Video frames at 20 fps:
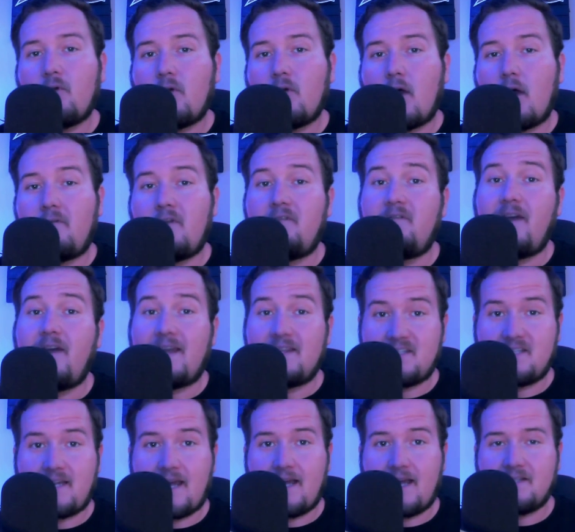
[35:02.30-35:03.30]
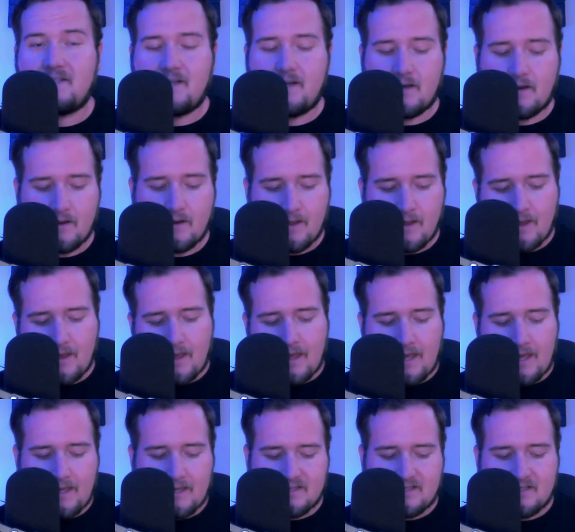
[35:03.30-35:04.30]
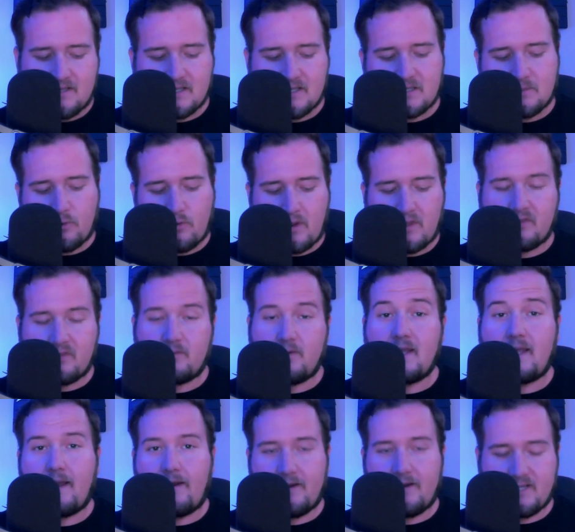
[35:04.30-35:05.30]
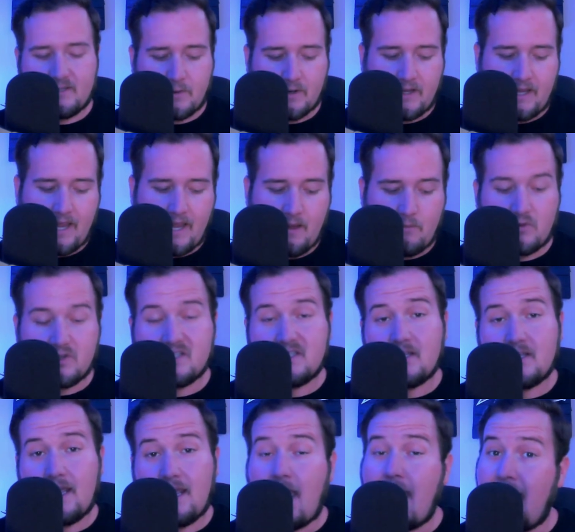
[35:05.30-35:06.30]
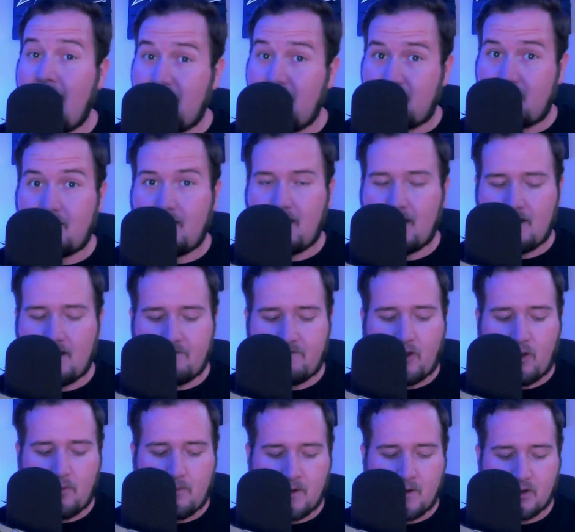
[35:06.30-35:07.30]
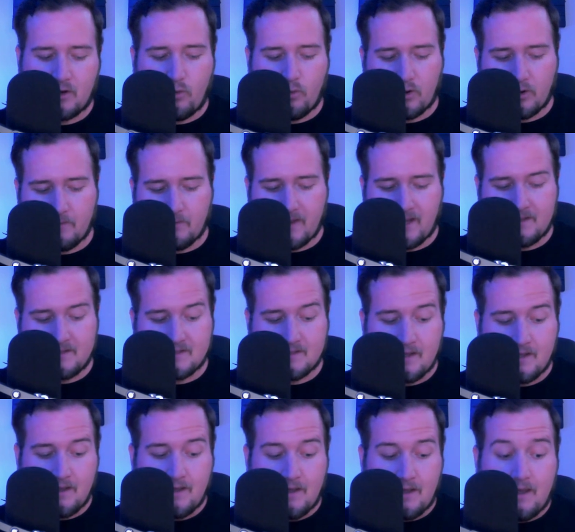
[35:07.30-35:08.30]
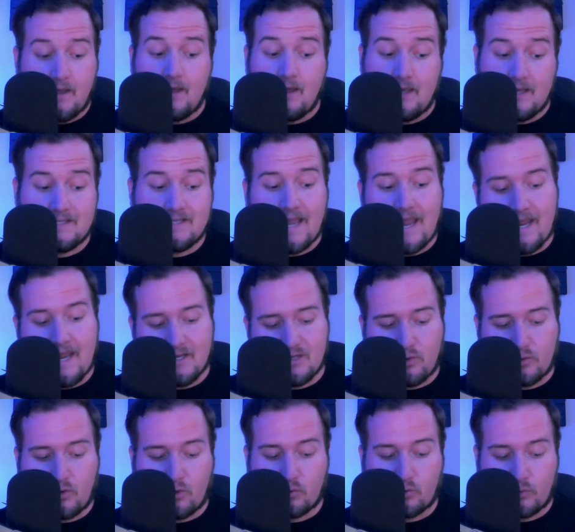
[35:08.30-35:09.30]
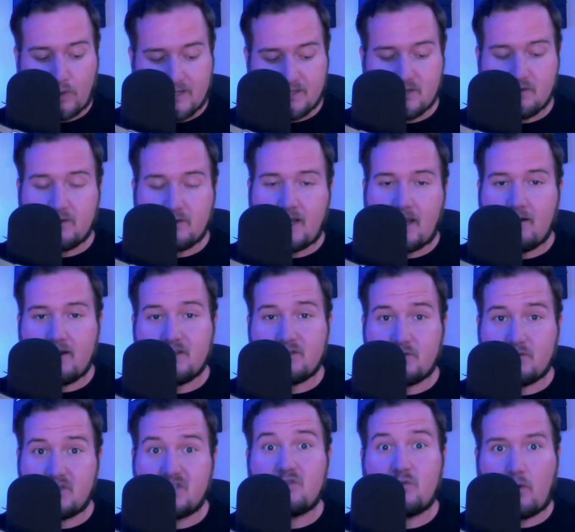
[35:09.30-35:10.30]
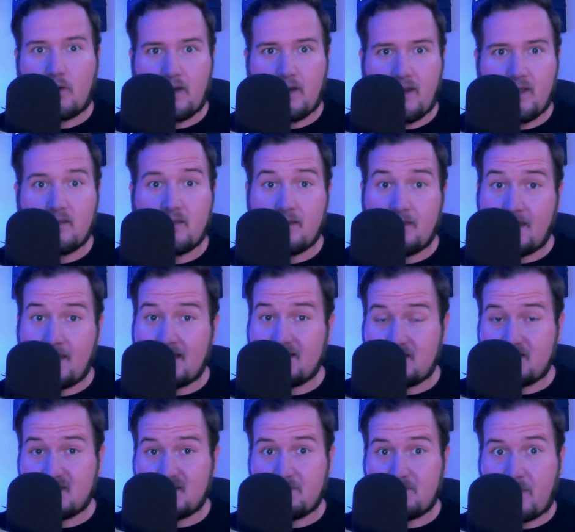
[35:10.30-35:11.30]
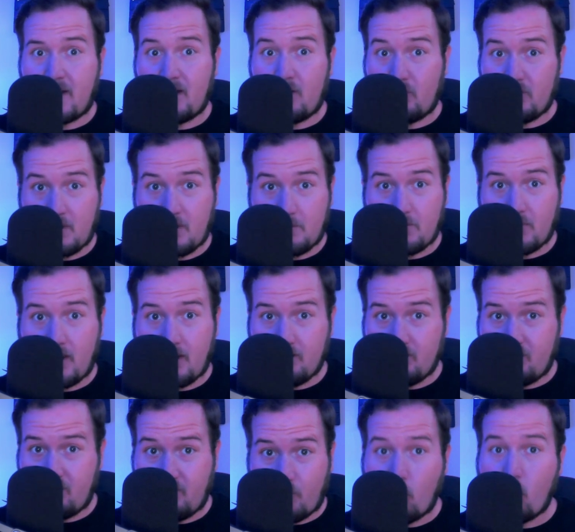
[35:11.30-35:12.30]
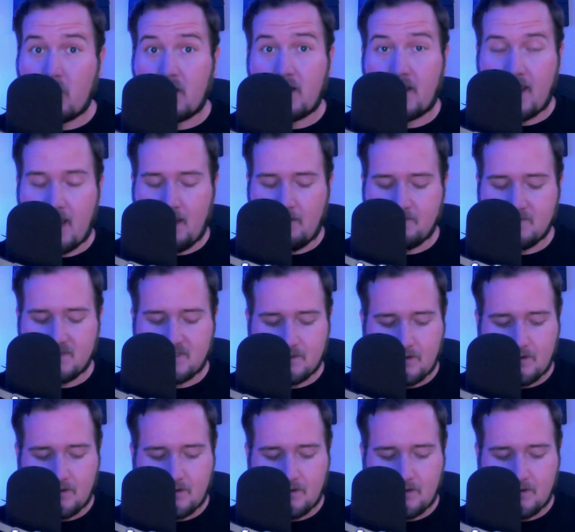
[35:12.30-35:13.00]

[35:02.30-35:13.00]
of advanced stats here, his 6.3 carries per game was 8th in the NFL among quarterbacks. His 8 total red zone carries was 20th, and that's despite only playing 4 games.